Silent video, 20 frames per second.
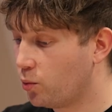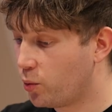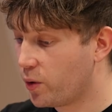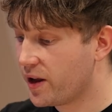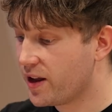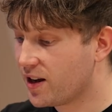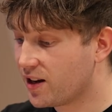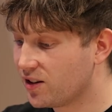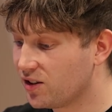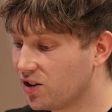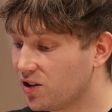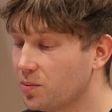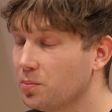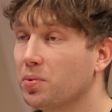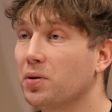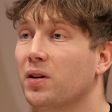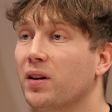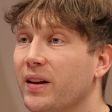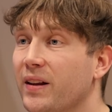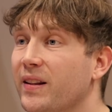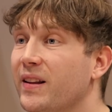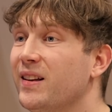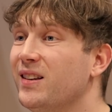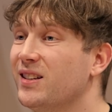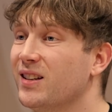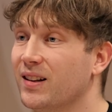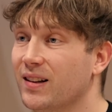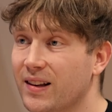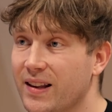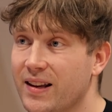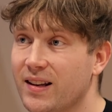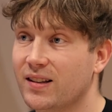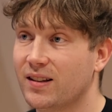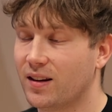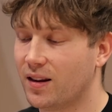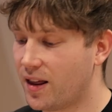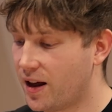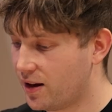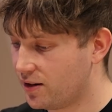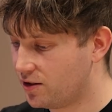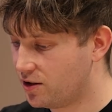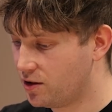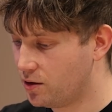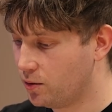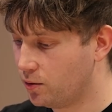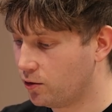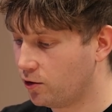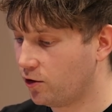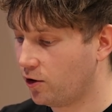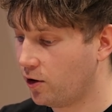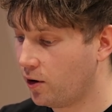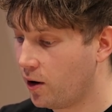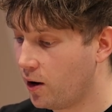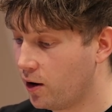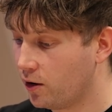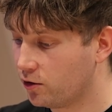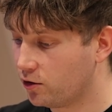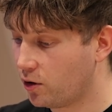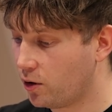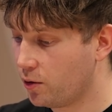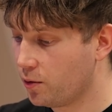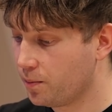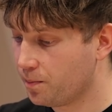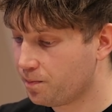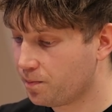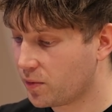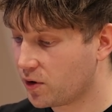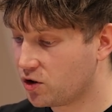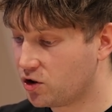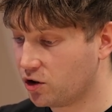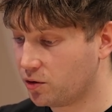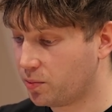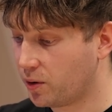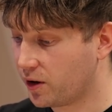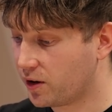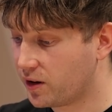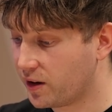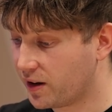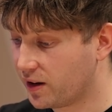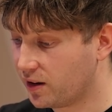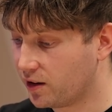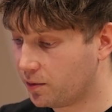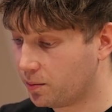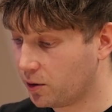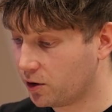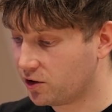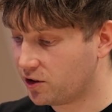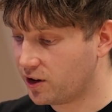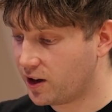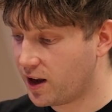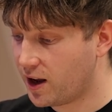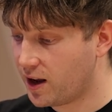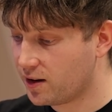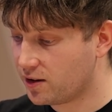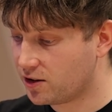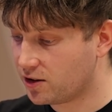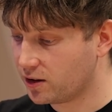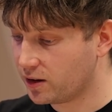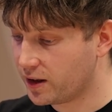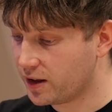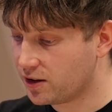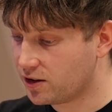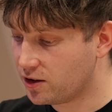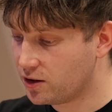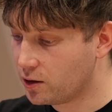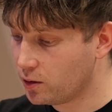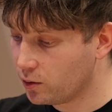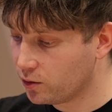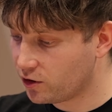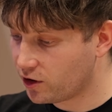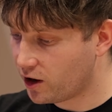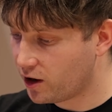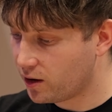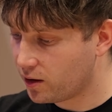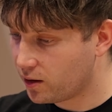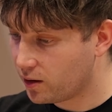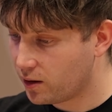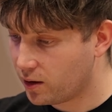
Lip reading: we can completely delete that user. So just by clicking this button here, delete user.